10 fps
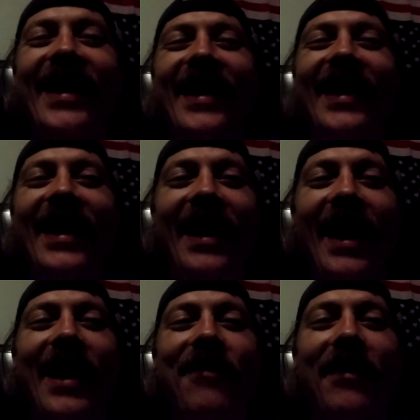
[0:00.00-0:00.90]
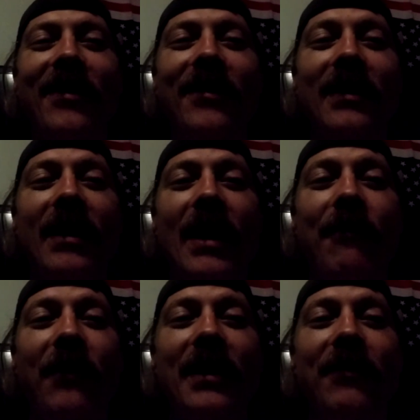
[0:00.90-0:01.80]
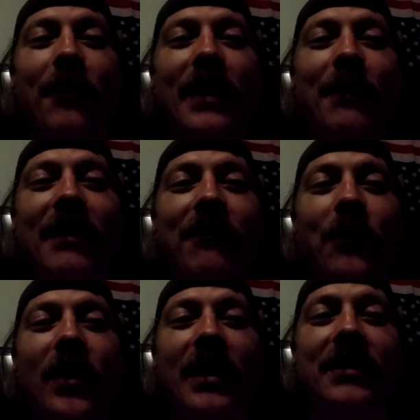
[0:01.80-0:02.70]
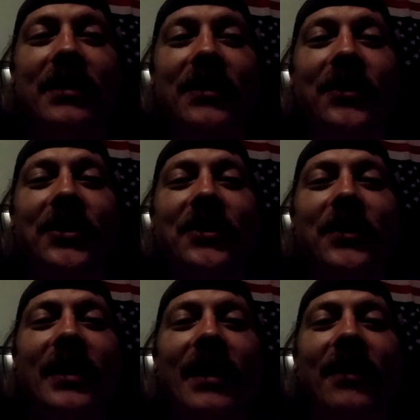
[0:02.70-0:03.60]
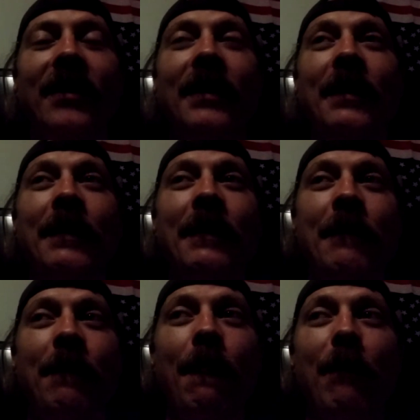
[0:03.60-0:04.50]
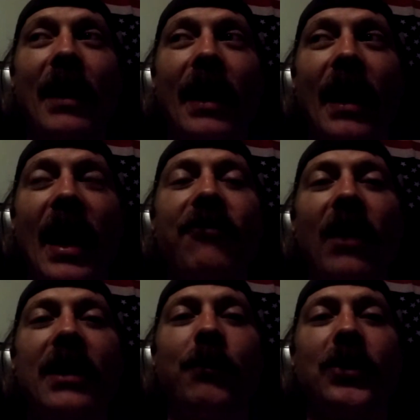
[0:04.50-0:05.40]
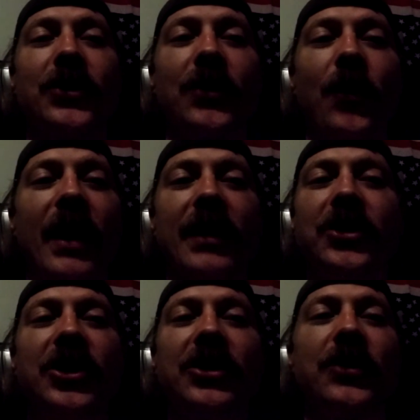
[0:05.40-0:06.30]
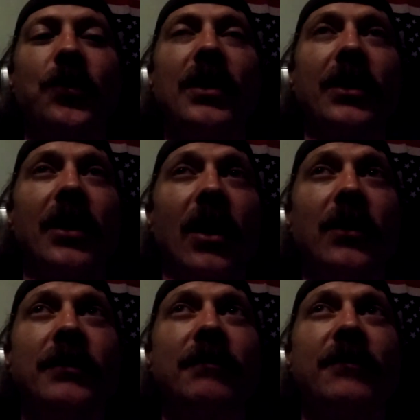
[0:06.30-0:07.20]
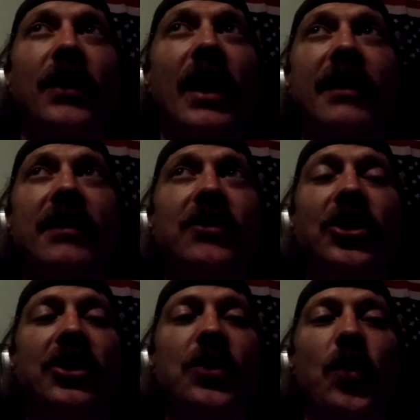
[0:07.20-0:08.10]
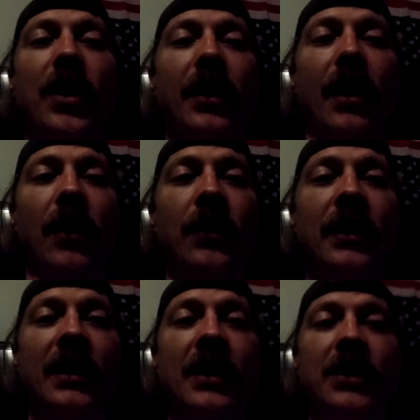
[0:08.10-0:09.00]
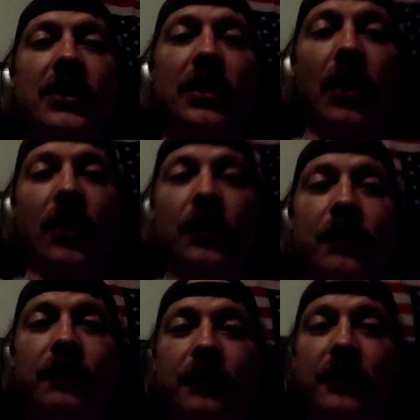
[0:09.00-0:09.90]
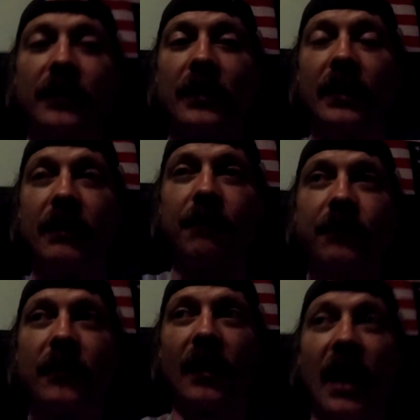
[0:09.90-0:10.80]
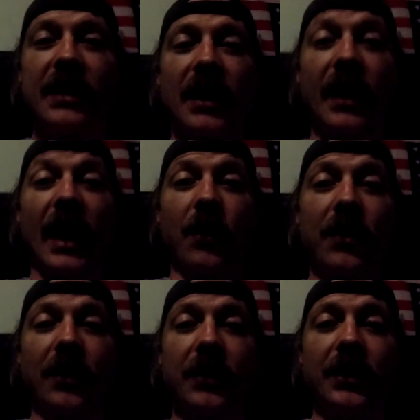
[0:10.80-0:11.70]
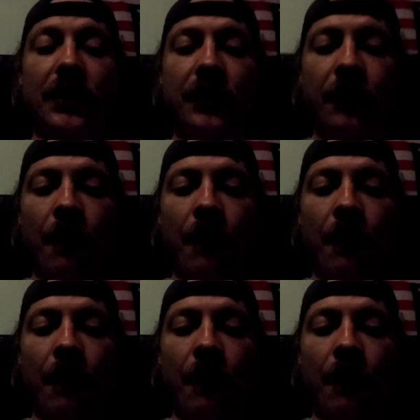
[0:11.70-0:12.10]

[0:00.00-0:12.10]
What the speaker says: A guy afraid of commitment from one institution to another. But I tried to push her away, and she just wouldn't go for nothing. She just wouldn't go. So I stuck it out with her too.